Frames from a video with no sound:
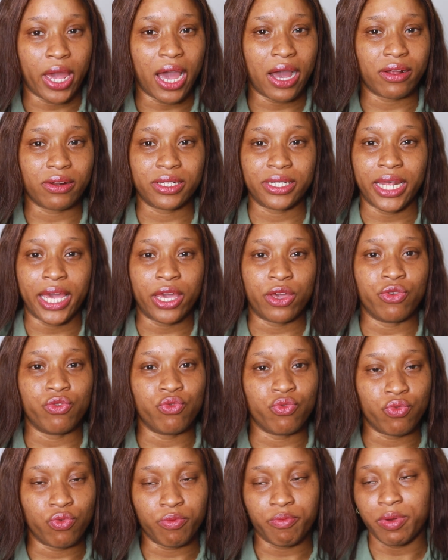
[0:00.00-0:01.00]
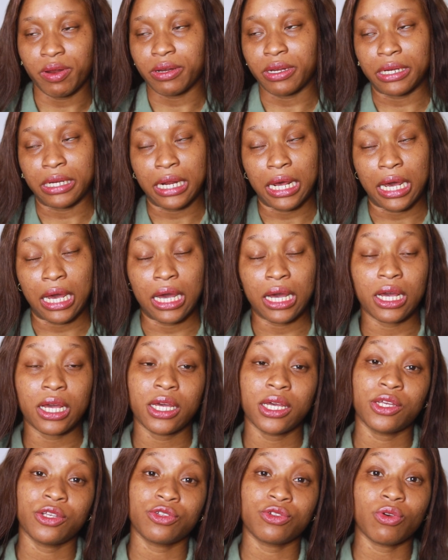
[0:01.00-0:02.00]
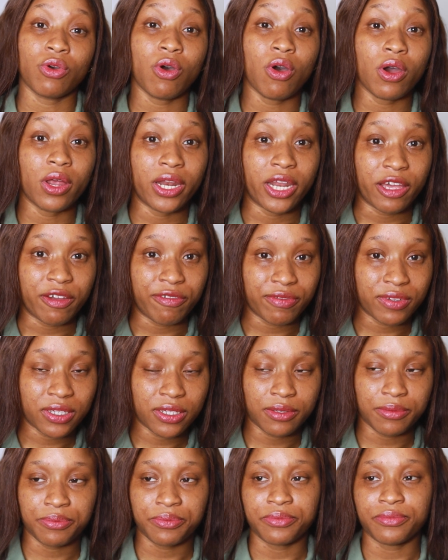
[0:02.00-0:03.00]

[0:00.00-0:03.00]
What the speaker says: How dare you? Blah, blah, blah. So Hall left.